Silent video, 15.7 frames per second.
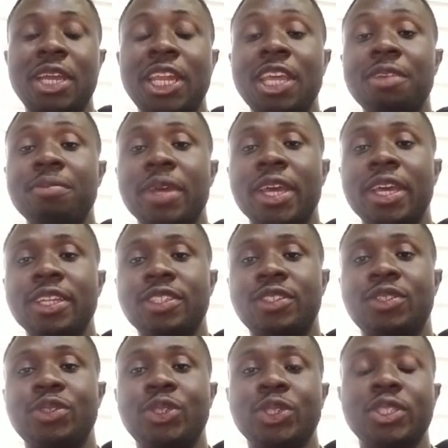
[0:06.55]
My name
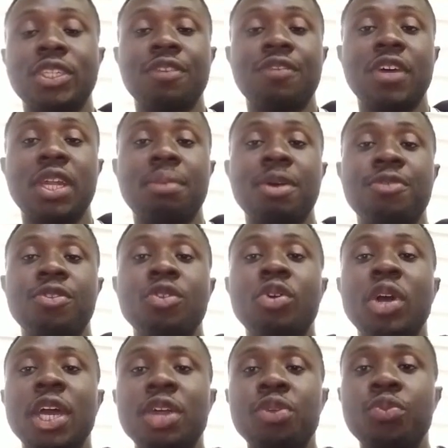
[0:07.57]
is Joseph Adamafio,